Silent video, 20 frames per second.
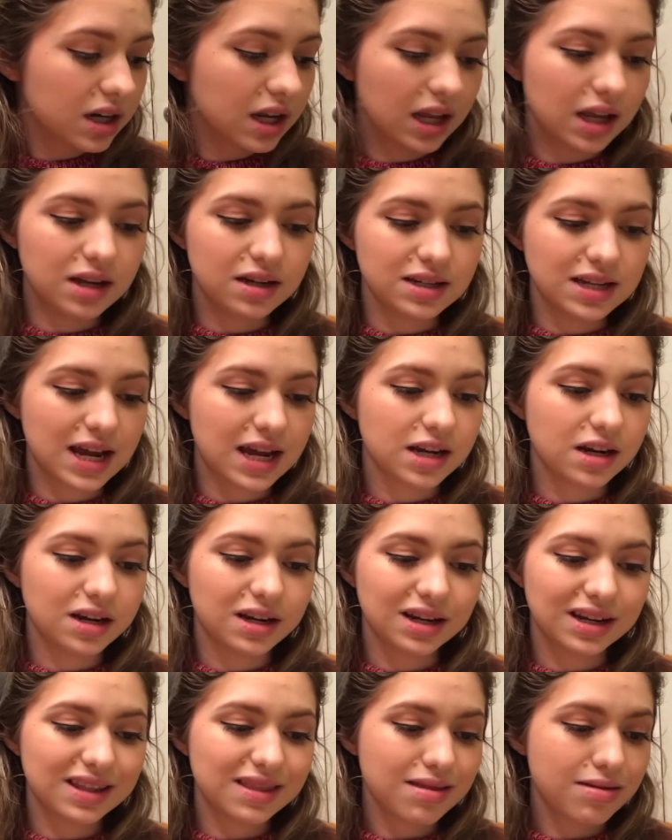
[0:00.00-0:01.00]
and
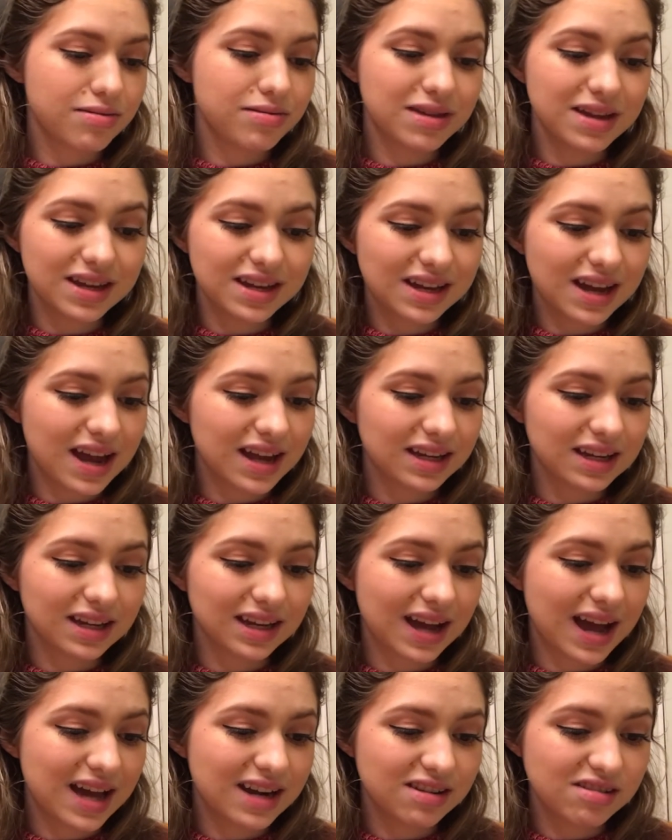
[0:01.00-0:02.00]
I think I can
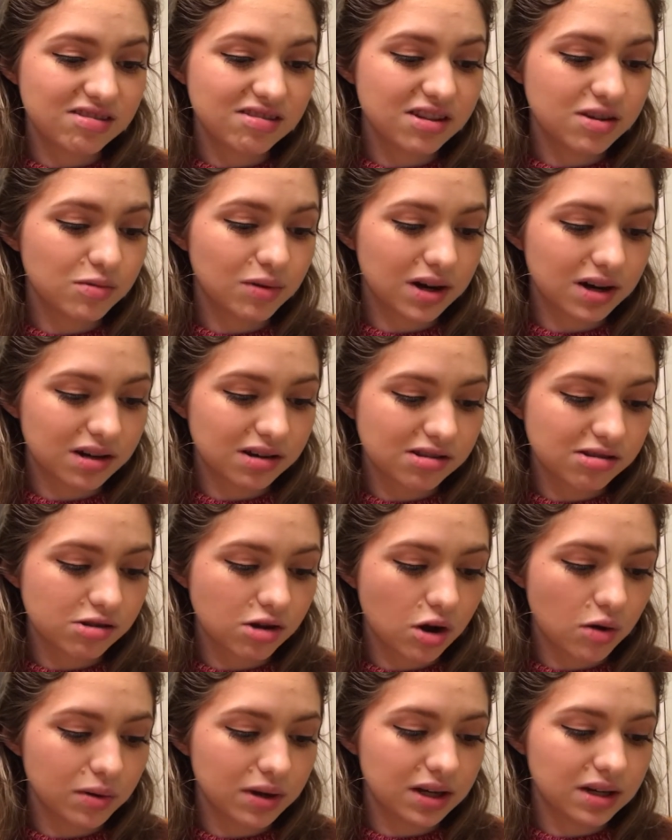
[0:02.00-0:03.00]
kind of see where it's
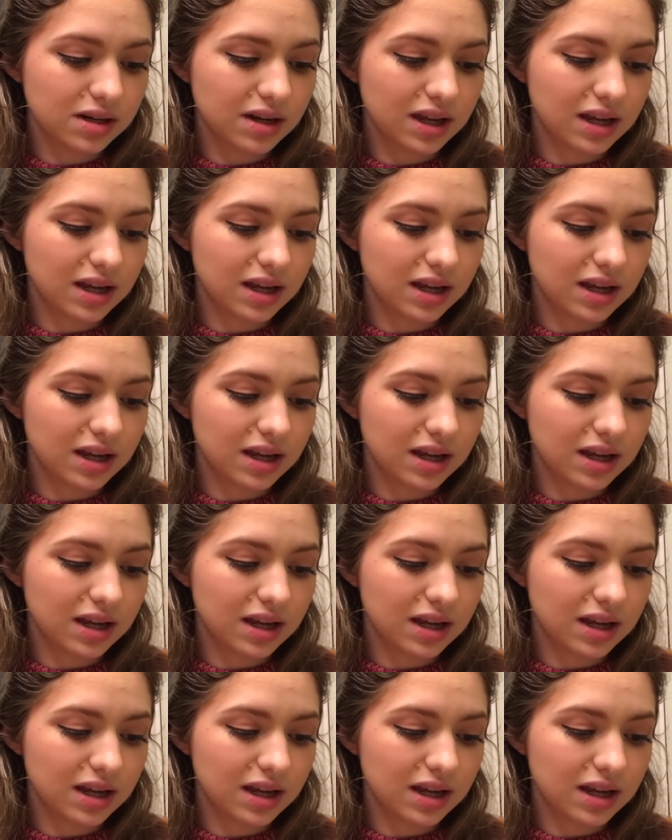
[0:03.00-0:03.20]
going,